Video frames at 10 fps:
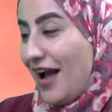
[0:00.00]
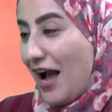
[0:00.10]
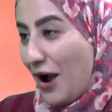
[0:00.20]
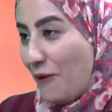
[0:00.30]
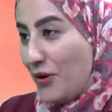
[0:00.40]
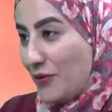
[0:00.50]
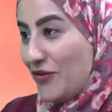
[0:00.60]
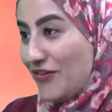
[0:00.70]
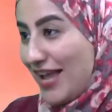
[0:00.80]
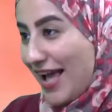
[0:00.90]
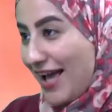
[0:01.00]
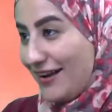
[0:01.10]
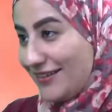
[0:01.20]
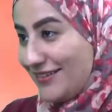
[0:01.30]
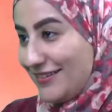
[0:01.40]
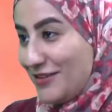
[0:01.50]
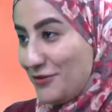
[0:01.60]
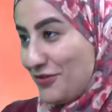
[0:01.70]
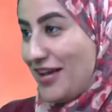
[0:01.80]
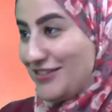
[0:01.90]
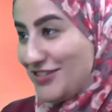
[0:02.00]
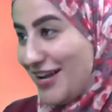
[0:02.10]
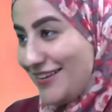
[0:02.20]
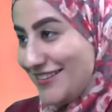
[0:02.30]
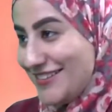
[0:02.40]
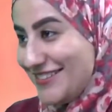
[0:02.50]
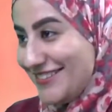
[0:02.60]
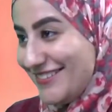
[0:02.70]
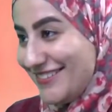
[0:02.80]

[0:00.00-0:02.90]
how we will react to that challenge.